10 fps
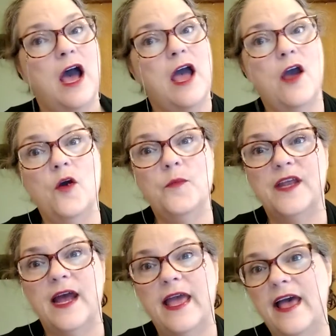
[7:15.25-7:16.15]
I hope
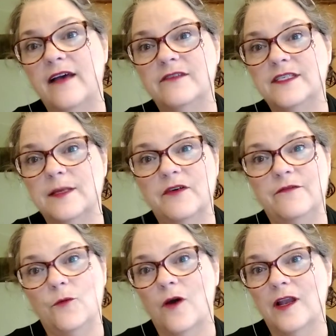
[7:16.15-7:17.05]
that I have some
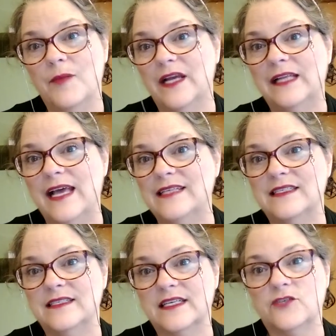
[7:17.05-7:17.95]
of you all in my
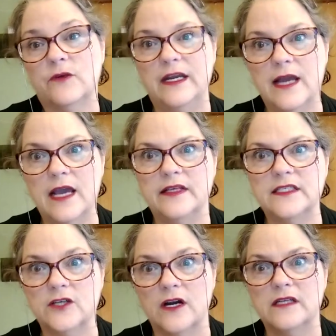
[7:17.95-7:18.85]
class in 629. It
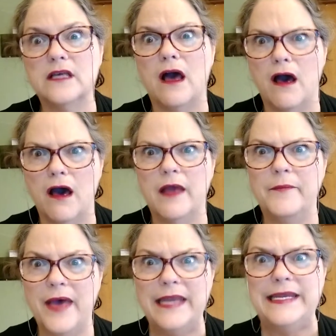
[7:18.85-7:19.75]
starts
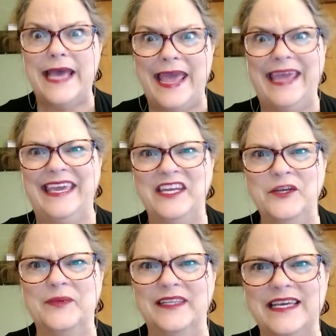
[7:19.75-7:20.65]
on Monday. Can
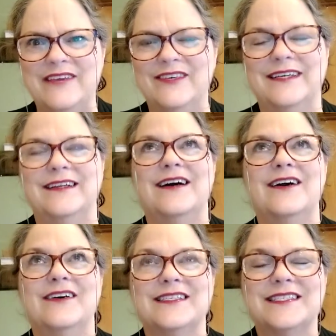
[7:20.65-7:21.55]
you believe it?
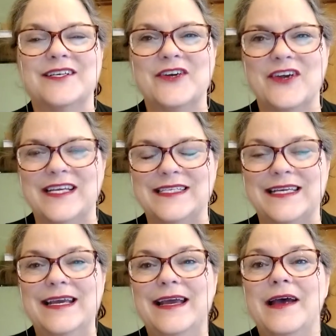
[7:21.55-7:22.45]
Oh, it's so crazy.